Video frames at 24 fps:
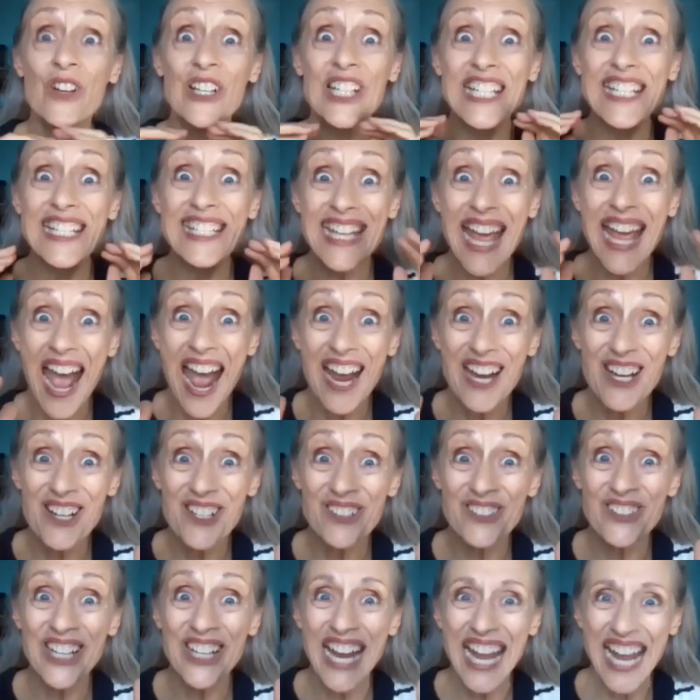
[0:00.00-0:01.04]
an
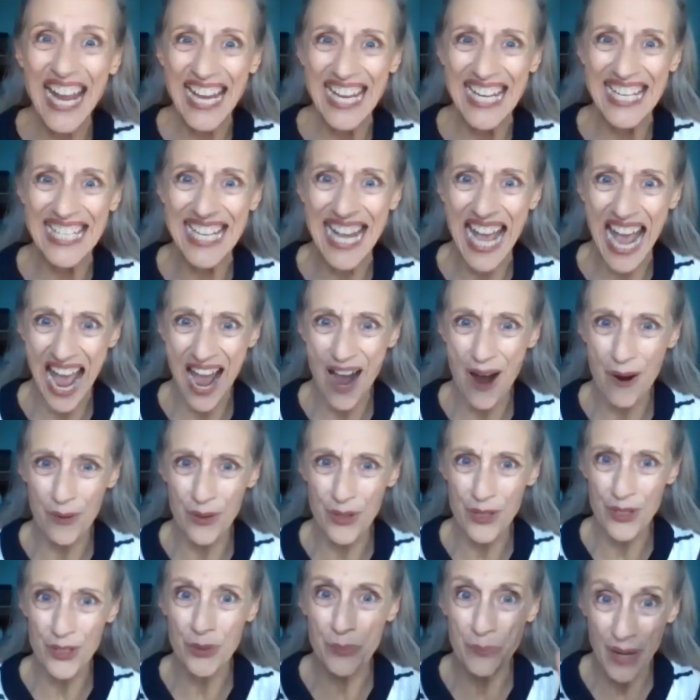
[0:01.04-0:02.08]
entire 8
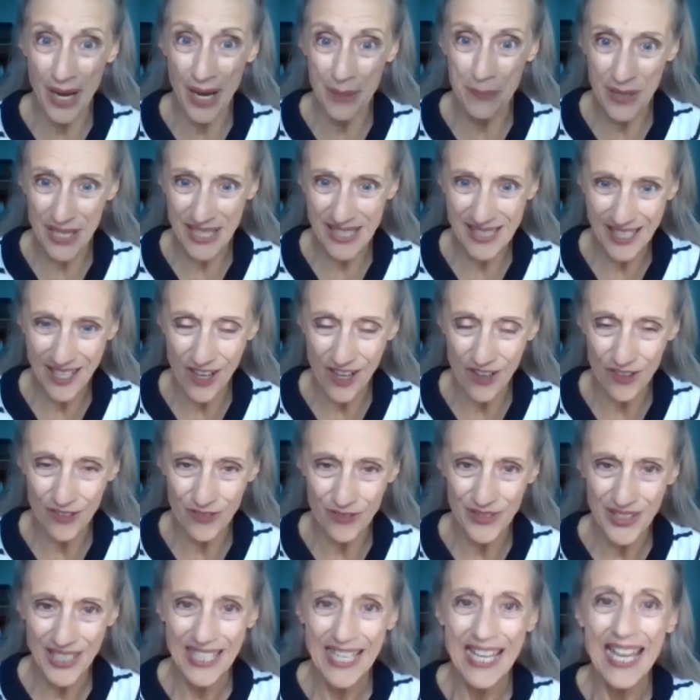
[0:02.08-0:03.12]
hours by myself
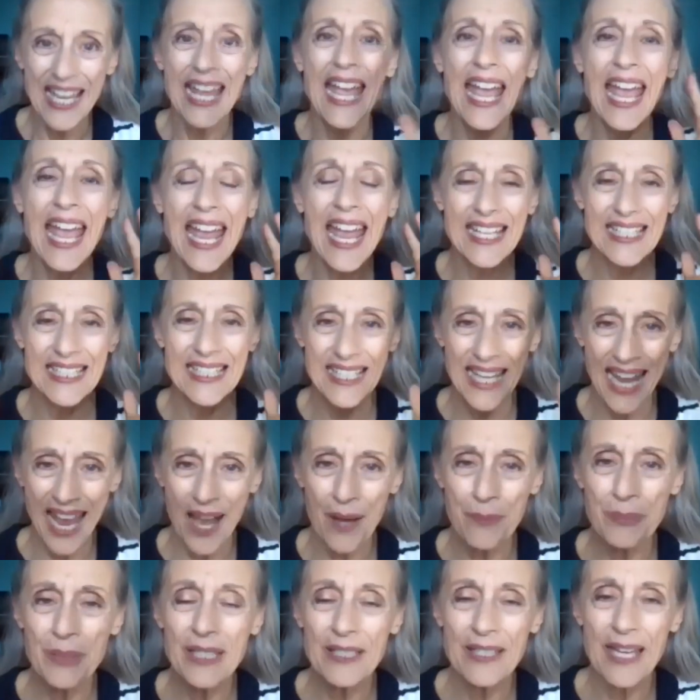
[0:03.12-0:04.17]
and
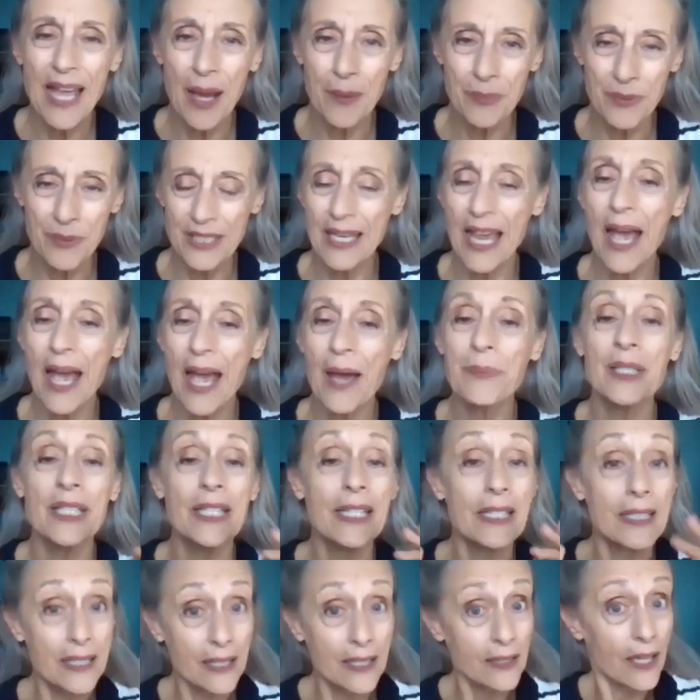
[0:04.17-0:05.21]
tapped and tapped and tapped
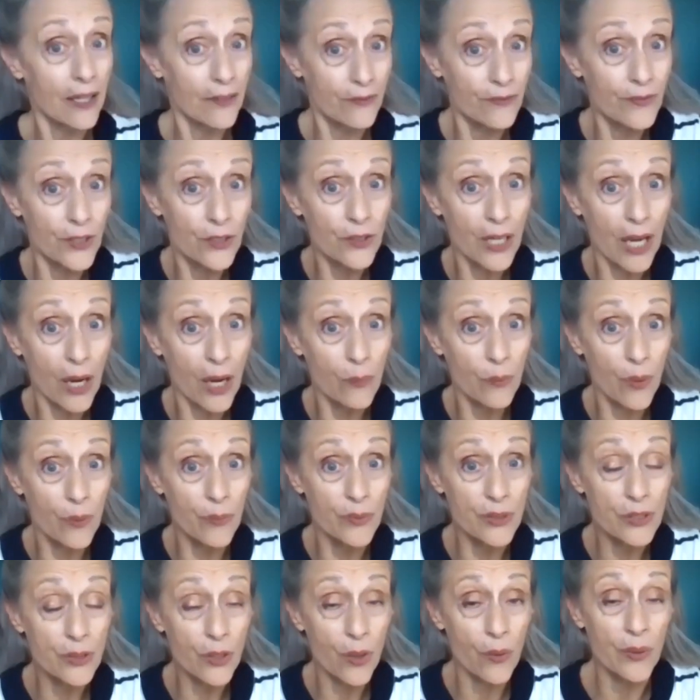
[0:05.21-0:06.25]
until I figured out what
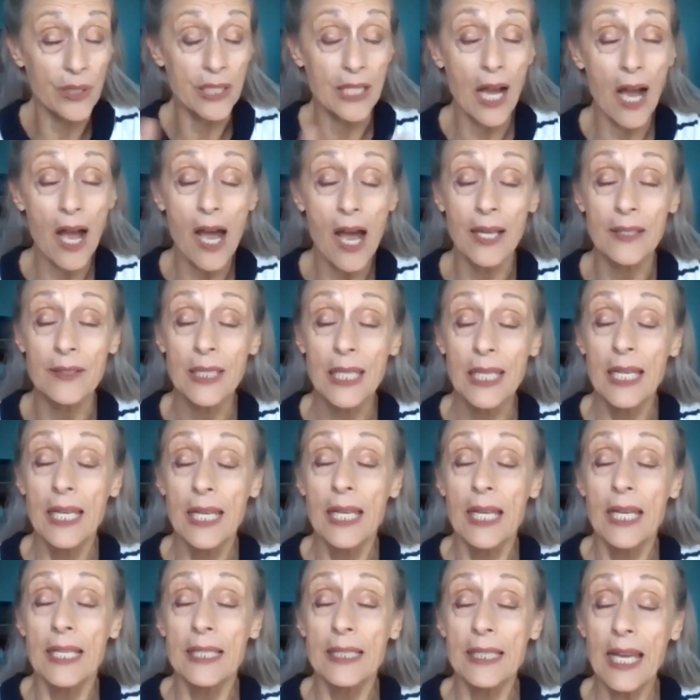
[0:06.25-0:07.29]
was going on.
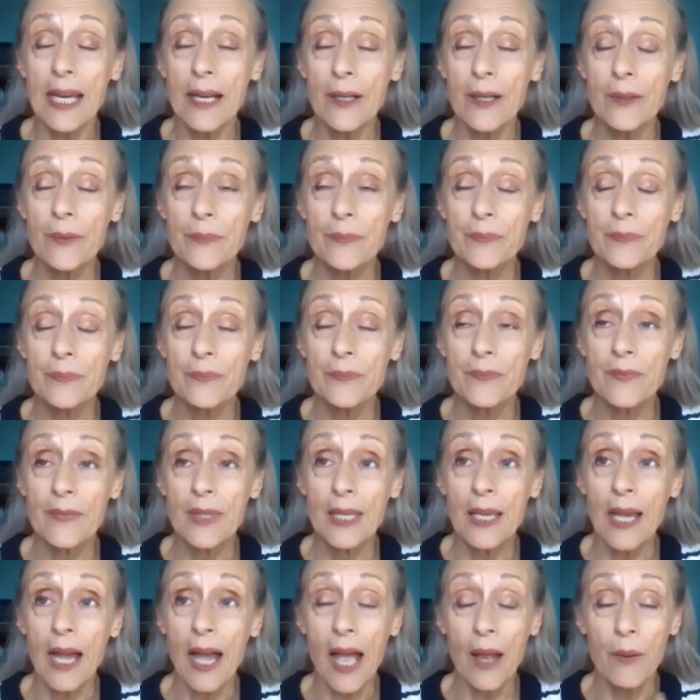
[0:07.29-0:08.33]
Now,
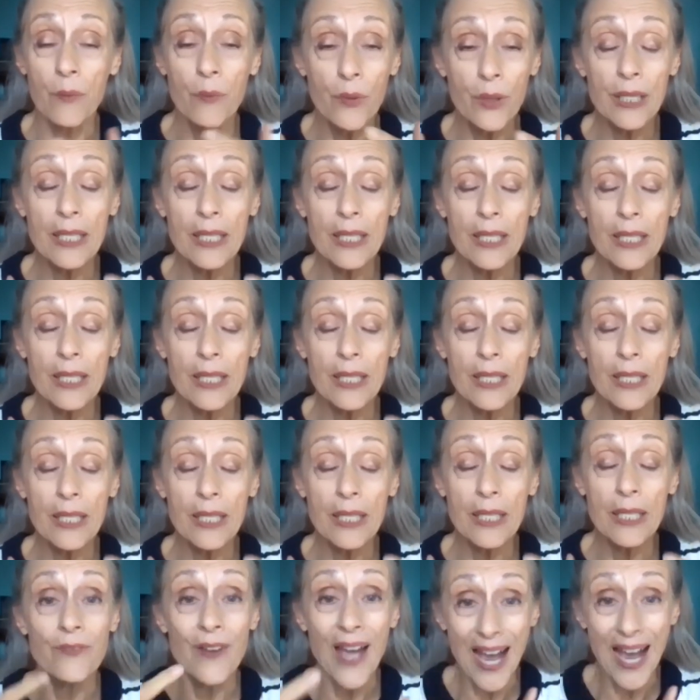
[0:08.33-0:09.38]
it would have
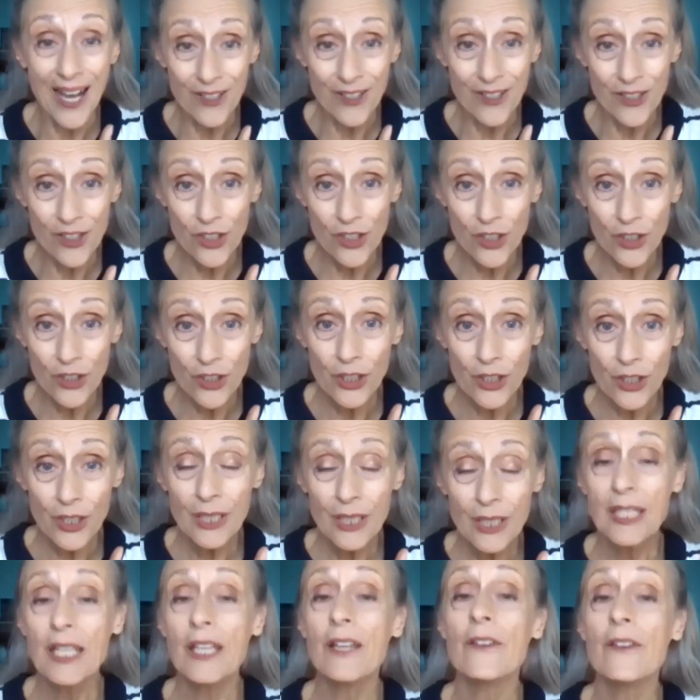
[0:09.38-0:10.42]
been faster
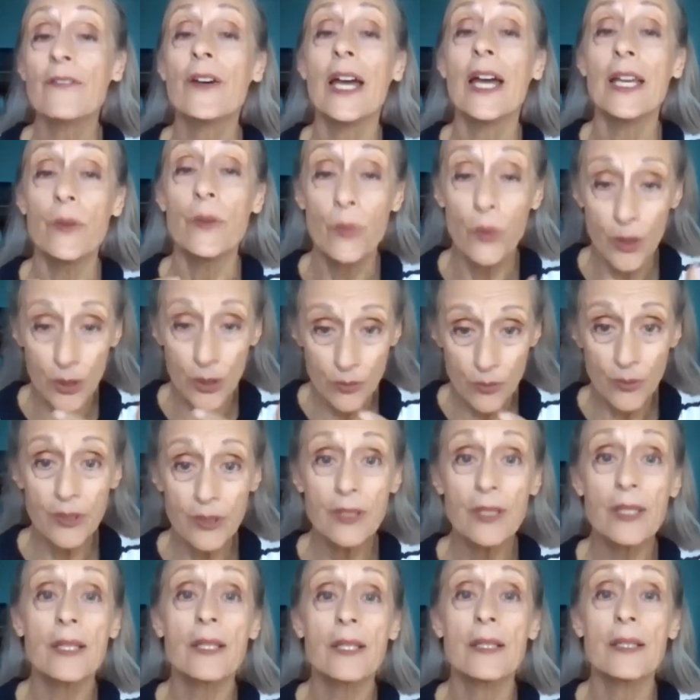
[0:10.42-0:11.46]
if I had worked with
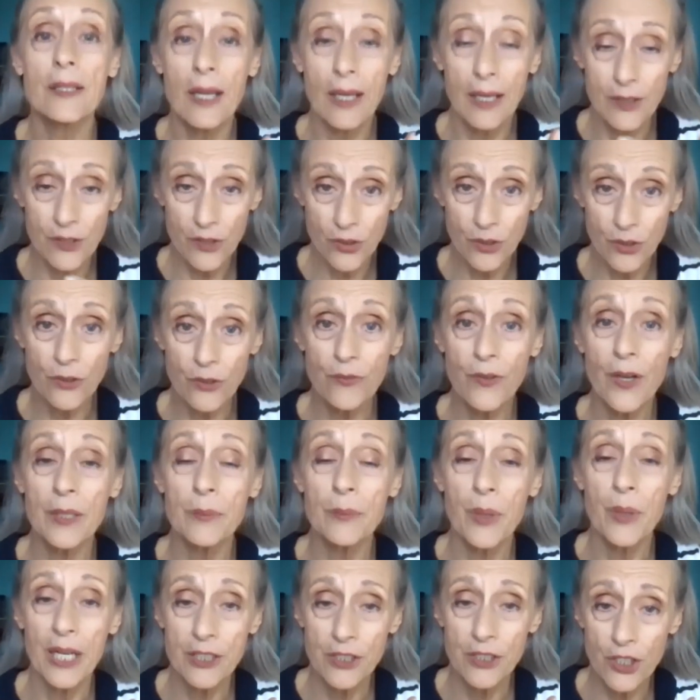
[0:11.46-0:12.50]
a certified
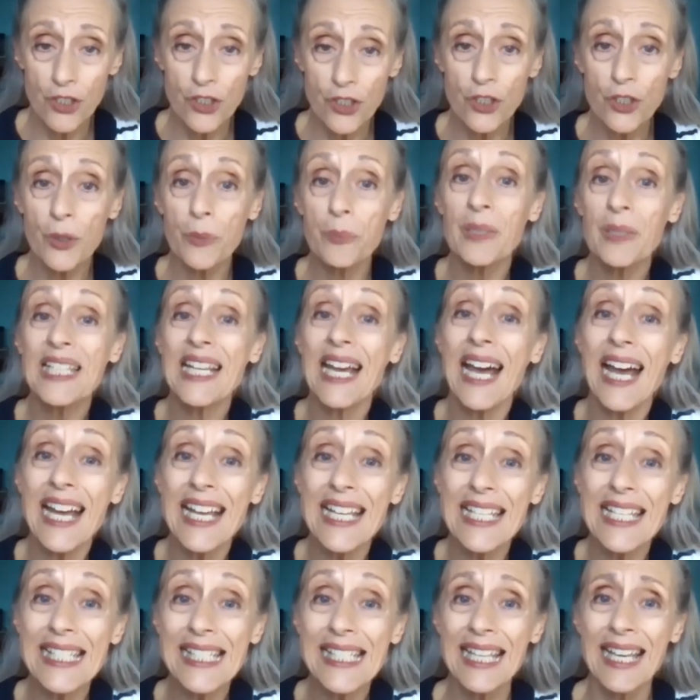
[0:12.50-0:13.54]
practitioner,
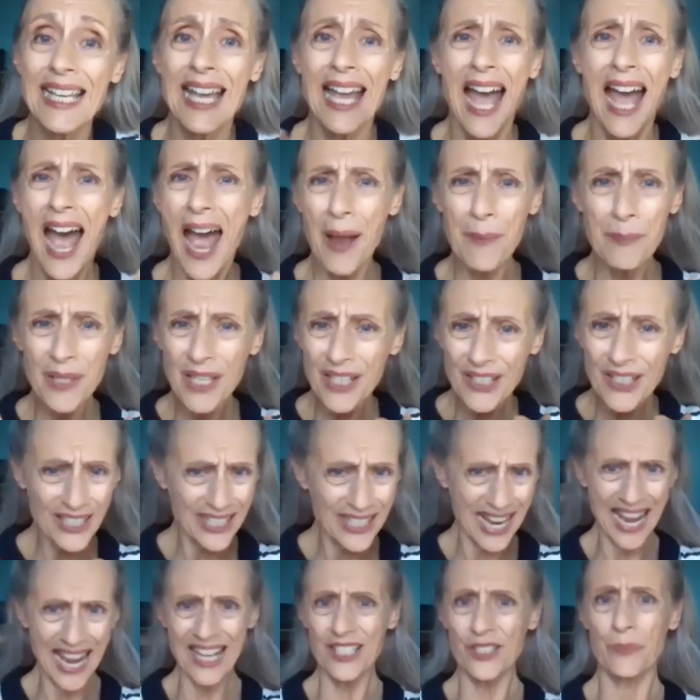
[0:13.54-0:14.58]
because I'm not going
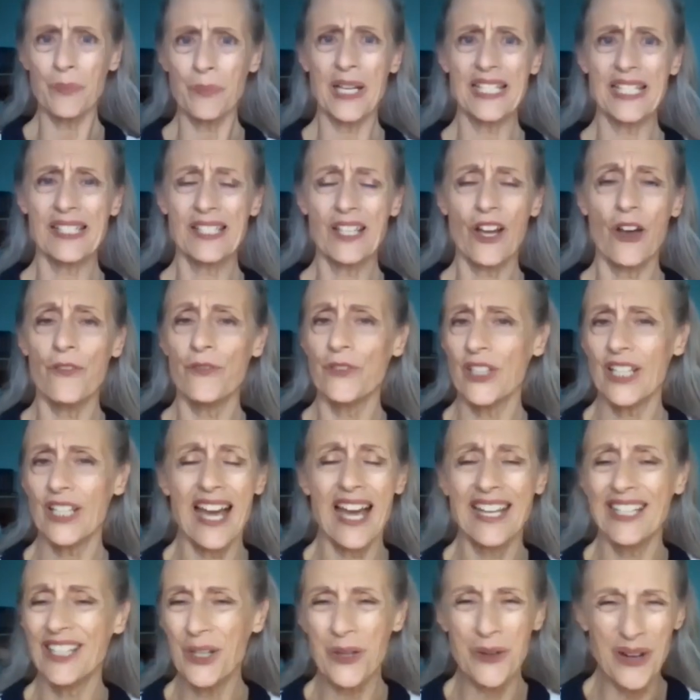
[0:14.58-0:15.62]
to ask myself the
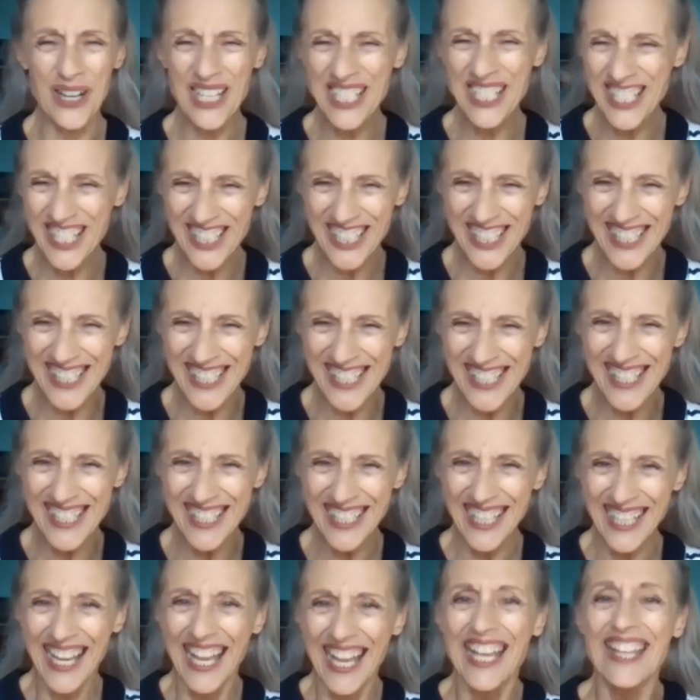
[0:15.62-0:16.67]
kind of questions
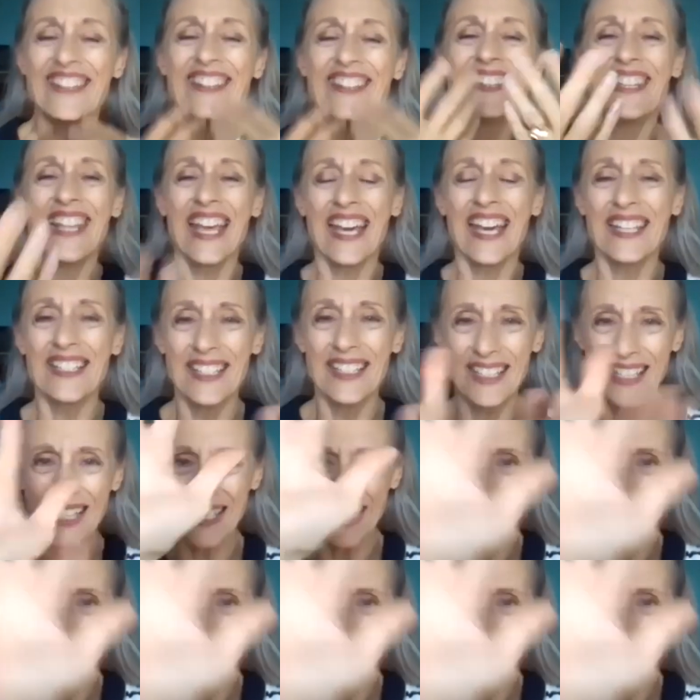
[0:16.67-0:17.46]
that an